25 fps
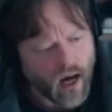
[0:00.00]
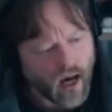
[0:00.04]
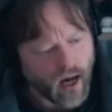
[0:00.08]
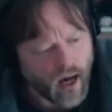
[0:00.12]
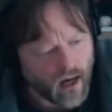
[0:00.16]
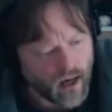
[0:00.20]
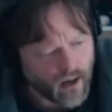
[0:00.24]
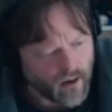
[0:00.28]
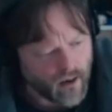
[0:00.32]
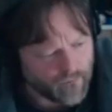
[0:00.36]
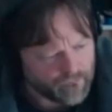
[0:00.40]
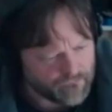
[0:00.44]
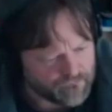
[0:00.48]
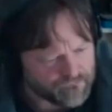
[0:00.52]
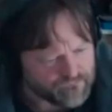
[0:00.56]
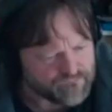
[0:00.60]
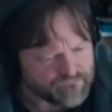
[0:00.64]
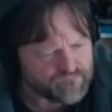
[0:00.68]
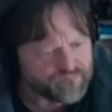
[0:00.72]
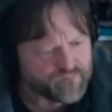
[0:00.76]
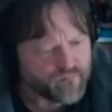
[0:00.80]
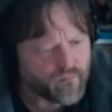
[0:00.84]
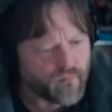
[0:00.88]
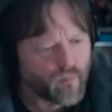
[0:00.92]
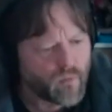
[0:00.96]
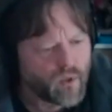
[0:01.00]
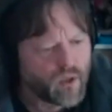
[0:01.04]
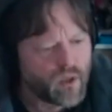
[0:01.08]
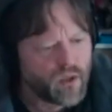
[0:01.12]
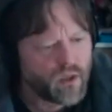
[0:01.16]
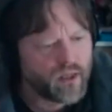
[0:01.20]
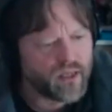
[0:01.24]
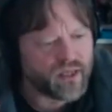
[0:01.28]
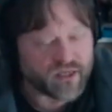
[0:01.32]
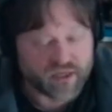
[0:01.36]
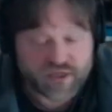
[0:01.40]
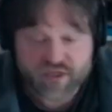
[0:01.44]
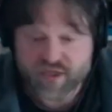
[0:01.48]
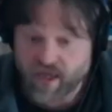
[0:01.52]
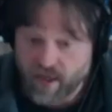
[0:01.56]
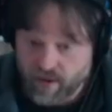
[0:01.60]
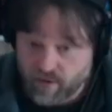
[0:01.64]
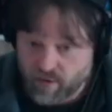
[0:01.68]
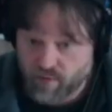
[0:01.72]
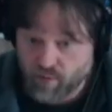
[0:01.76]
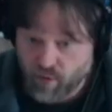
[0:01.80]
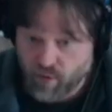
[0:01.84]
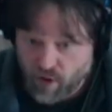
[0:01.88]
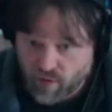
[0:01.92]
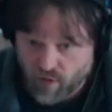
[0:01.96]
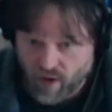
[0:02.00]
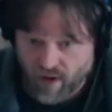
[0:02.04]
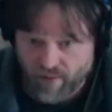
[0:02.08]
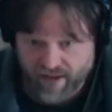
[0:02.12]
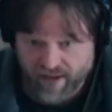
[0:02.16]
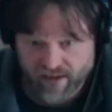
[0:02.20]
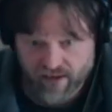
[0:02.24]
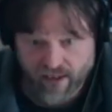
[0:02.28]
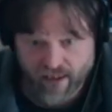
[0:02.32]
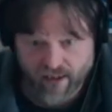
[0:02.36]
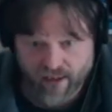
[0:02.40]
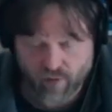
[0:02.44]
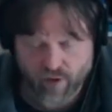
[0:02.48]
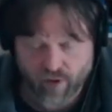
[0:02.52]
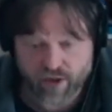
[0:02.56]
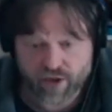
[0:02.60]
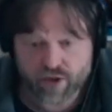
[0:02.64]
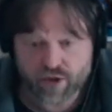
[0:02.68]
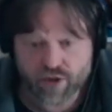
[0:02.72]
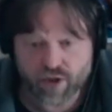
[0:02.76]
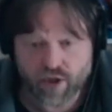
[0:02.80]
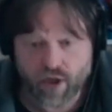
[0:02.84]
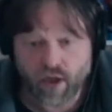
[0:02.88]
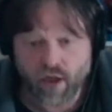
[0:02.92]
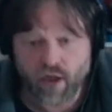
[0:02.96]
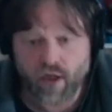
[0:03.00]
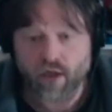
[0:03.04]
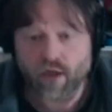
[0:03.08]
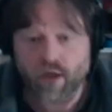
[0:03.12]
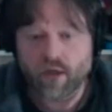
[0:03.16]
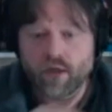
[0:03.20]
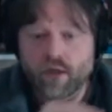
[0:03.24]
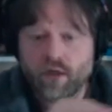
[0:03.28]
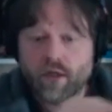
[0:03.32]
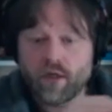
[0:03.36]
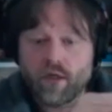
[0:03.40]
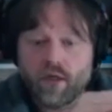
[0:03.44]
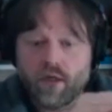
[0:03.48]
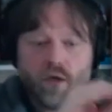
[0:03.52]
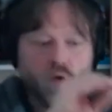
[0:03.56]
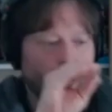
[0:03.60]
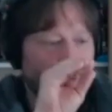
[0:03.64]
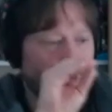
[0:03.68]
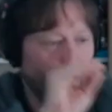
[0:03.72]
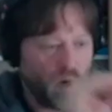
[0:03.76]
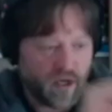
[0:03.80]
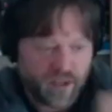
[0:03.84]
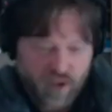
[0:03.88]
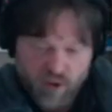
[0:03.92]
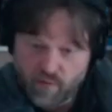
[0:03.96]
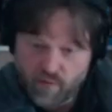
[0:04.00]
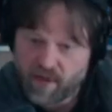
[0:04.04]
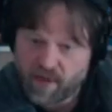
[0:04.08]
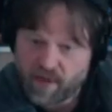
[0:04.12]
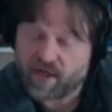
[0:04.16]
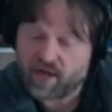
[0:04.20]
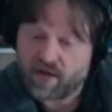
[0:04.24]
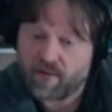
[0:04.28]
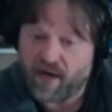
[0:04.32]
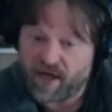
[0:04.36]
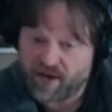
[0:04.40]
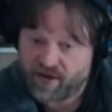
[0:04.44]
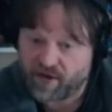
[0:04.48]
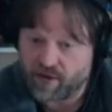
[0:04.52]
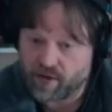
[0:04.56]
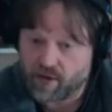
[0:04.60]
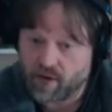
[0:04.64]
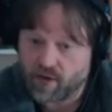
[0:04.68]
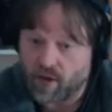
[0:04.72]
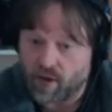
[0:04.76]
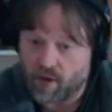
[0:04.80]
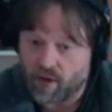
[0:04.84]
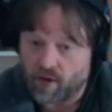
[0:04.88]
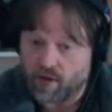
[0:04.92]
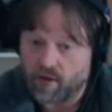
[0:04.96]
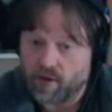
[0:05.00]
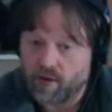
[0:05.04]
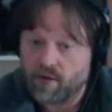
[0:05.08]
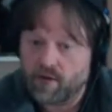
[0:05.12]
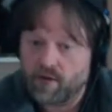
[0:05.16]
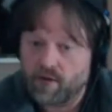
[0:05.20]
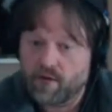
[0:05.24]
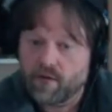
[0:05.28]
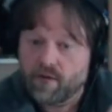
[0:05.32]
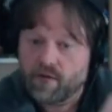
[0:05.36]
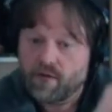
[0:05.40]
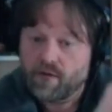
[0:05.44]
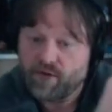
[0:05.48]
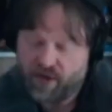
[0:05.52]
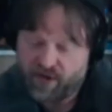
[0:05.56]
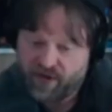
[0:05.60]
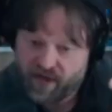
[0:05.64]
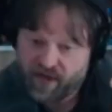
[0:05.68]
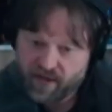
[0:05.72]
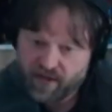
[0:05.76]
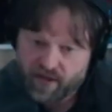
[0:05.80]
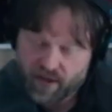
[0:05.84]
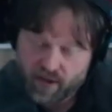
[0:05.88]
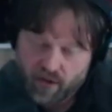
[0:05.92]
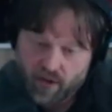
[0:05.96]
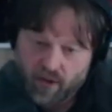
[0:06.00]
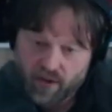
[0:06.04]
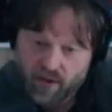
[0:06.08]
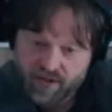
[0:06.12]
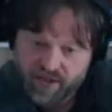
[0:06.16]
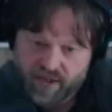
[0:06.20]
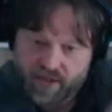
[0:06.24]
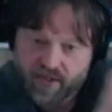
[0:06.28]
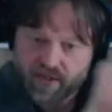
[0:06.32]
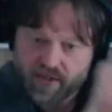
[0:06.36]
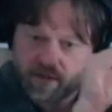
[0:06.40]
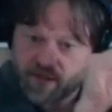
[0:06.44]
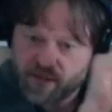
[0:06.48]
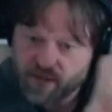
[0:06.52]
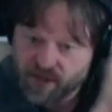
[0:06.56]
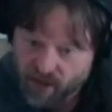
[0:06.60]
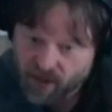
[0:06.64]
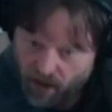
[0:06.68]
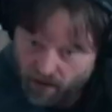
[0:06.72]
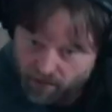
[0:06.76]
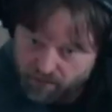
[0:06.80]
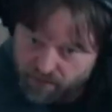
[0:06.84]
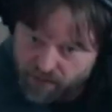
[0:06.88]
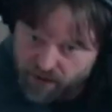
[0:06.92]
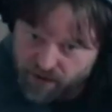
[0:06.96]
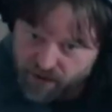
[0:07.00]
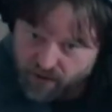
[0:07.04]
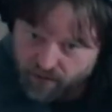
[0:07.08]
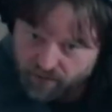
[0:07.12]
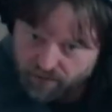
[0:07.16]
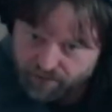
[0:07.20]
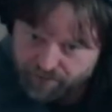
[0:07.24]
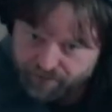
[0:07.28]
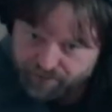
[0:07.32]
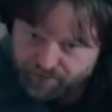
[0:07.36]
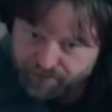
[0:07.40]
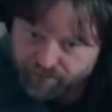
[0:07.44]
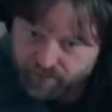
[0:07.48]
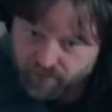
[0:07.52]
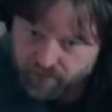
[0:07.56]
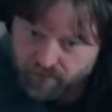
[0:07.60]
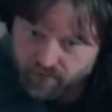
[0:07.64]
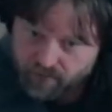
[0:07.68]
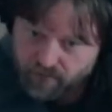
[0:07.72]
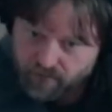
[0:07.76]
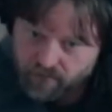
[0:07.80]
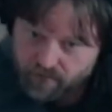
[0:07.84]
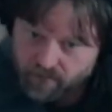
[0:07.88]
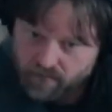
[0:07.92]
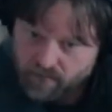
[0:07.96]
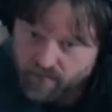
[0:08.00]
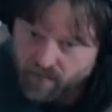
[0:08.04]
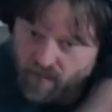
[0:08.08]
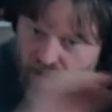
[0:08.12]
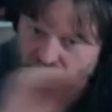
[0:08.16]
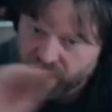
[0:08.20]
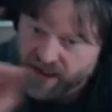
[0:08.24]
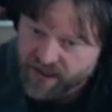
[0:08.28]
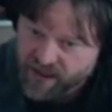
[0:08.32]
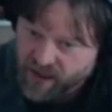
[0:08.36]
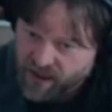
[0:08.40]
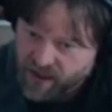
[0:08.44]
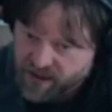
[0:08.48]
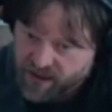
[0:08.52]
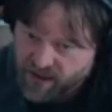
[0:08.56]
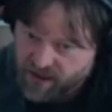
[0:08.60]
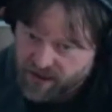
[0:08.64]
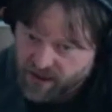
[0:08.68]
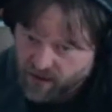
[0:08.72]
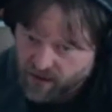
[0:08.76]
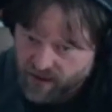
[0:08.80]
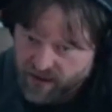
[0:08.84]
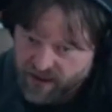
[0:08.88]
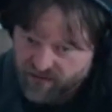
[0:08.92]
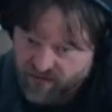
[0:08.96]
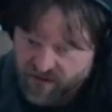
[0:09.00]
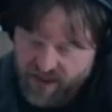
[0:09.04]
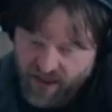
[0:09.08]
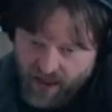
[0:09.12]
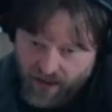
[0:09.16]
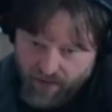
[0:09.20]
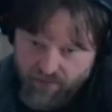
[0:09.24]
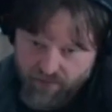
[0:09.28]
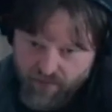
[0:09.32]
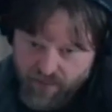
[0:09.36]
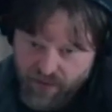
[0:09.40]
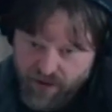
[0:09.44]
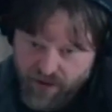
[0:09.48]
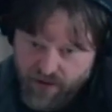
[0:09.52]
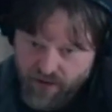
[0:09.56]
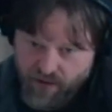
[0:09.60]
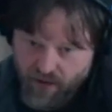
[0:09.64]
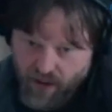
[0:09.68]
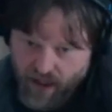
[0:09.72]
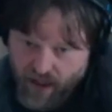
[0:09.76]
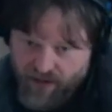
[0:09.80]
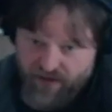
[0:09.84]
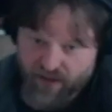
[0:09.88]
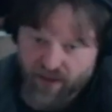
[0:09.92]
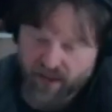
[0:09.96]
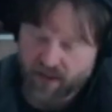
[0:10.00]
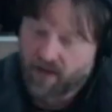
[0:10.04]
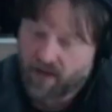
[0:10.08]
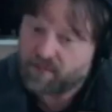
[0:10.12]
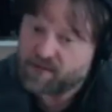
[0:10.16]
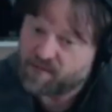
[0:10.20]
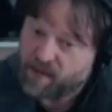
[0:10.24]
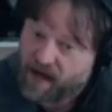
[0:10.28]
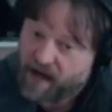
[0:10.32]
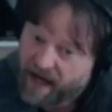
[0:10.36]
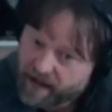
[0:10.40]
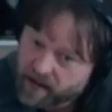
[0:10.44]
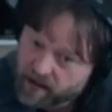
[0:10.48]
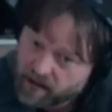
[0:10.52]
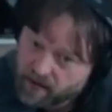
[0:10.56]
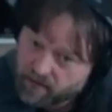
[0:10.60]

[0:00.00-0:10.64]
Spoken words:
Um, in a standard programming language, when you make the method call, the thing that calls it stops. It does the series of steps, and then it comes back.